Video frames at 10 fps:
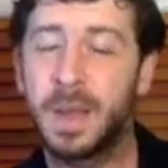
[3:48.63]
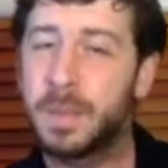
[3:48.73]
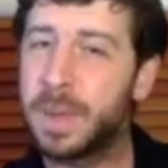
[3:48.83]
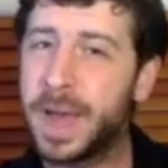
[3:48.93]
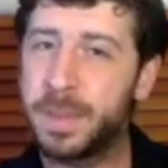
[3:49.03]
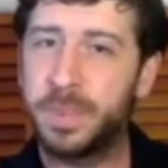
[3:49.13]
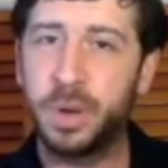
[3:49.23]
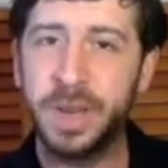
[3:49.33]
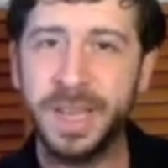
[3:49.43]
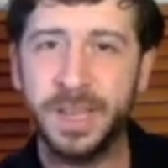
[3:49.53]
by
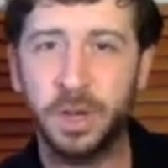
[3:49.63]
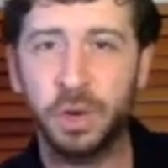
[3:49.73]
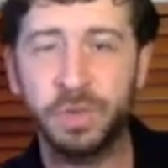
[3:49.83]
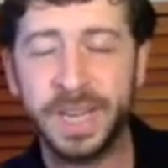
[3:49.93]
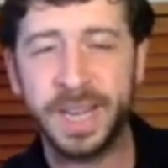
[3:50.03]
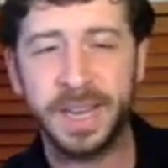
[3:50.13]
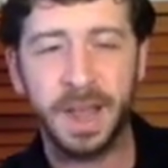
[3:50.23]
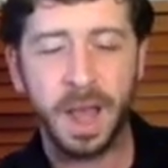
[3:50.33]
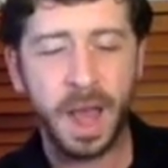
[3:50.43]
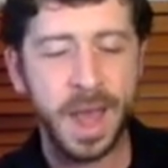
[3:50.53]
putting your reed
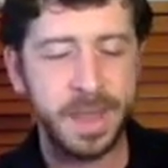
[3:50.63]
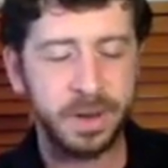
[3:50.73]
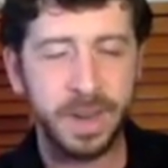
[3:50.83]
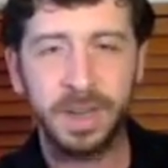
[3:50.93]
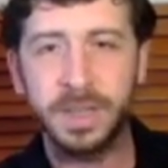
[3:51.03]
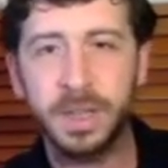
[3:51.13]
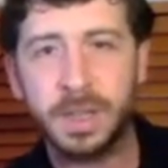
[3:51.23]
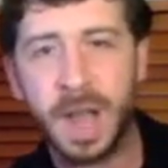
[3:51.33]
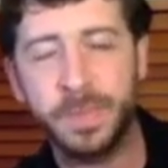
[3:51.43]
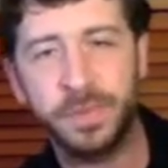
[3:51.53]
either in a little
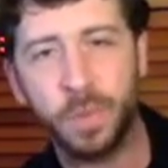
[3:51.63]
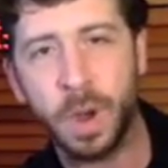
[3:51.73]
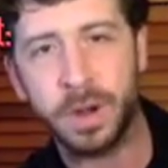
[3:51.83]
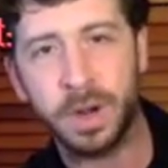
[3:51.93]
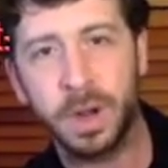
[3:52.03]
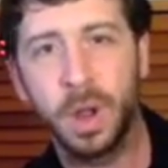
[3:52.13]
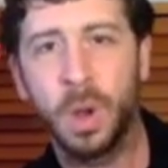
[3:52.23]
cup of water